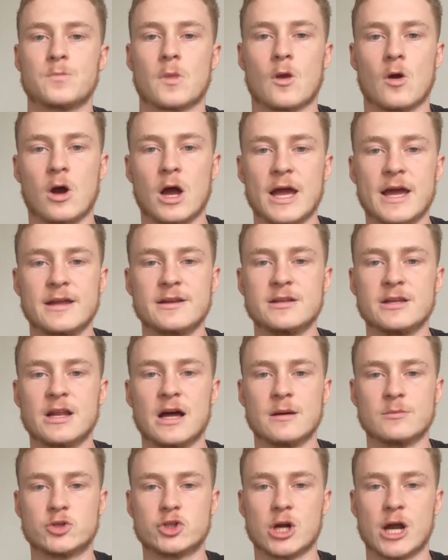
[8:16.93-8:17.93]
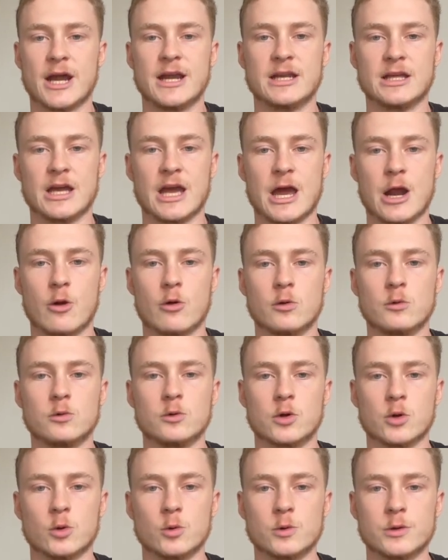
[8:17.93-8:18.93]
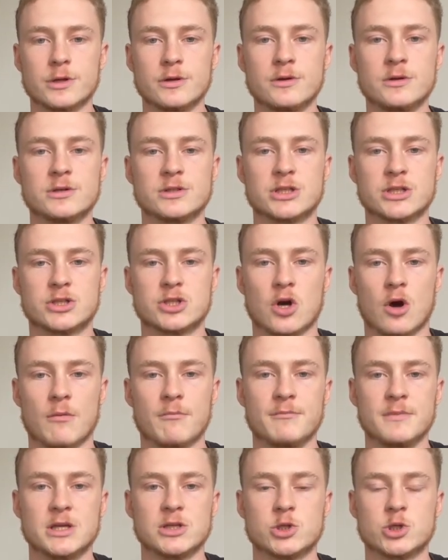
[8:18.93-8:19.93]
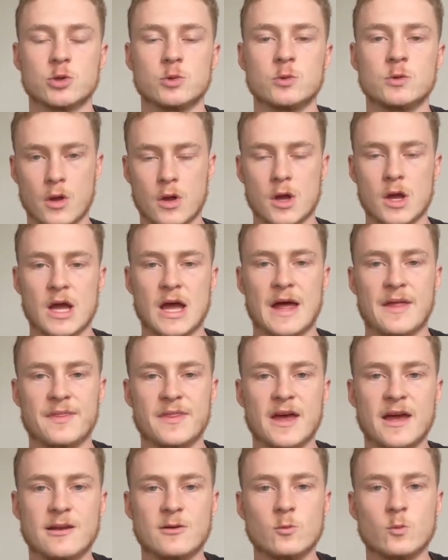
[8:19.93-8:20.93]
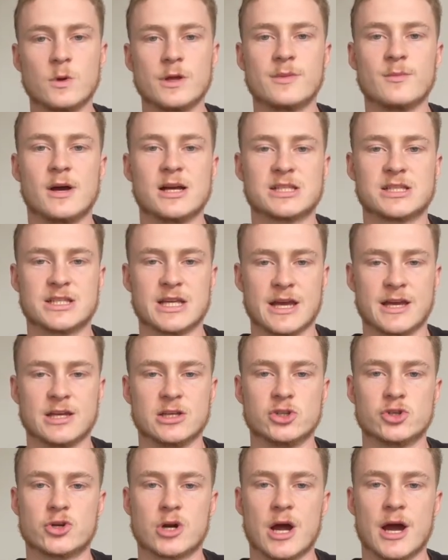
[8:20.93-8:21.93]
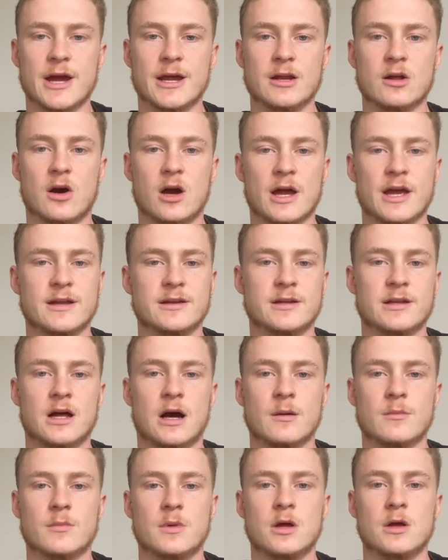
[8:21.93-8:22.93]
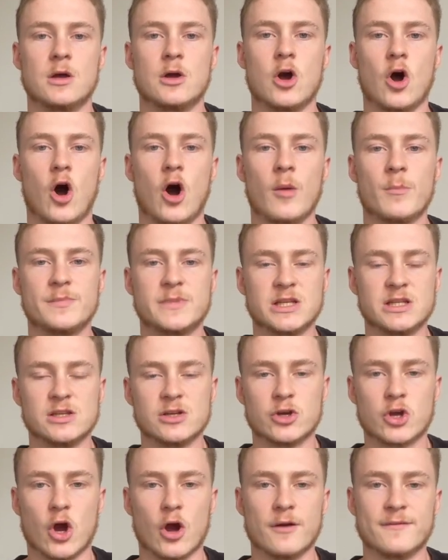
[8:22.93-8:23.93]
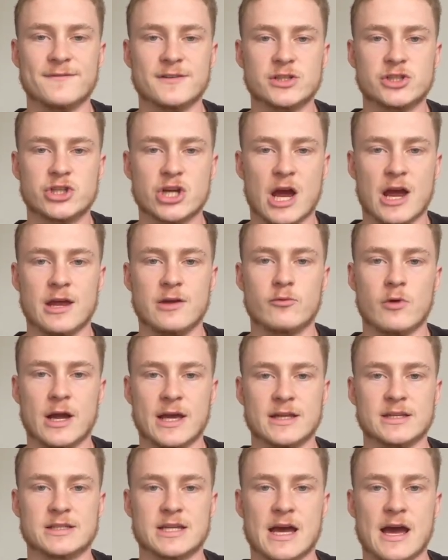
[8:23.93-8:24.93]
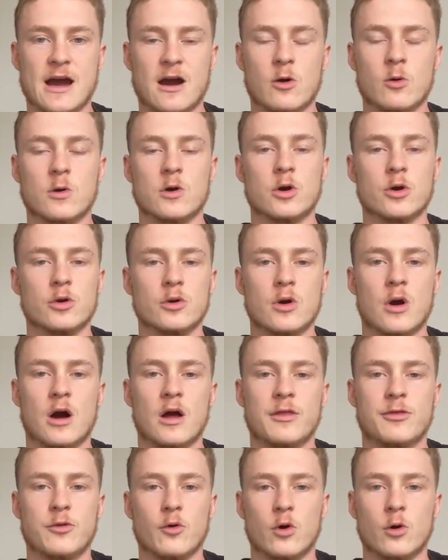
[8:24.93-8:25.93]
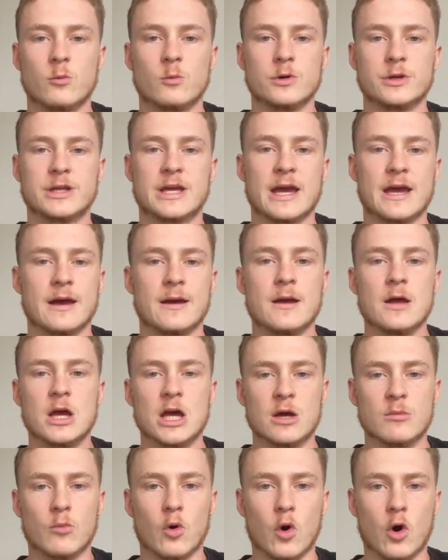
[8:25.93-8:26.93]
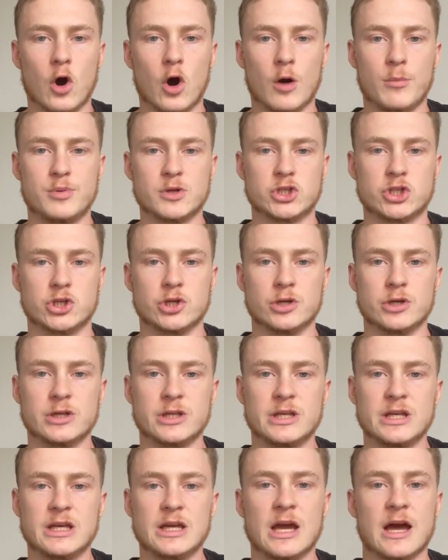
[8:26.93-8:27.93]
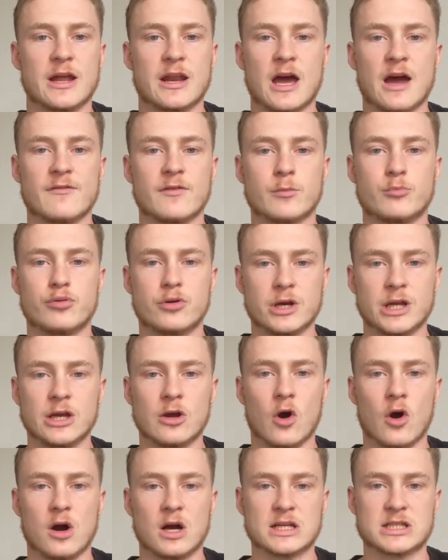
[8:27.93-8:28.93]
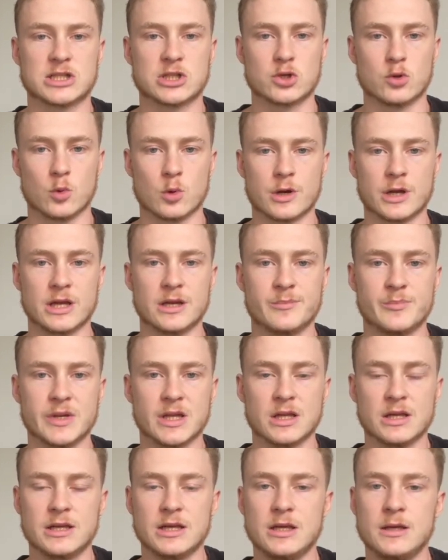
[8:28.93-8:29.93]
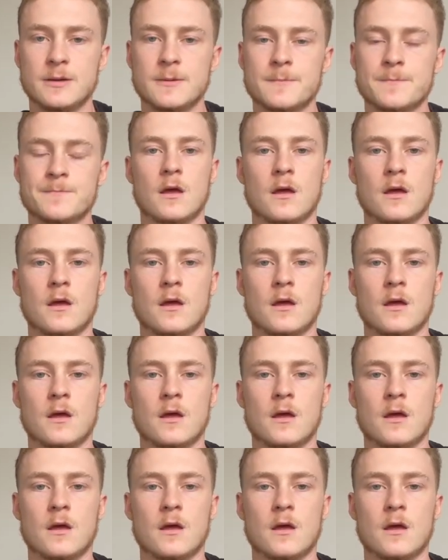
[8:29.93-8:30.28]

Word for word: I ended up trading Errol Gulden to Tom Mitchell. And then with my second trade, I ended up opting to go for Jay Rantall, who I thought would get more opportunity and have a pretty high scoring ability.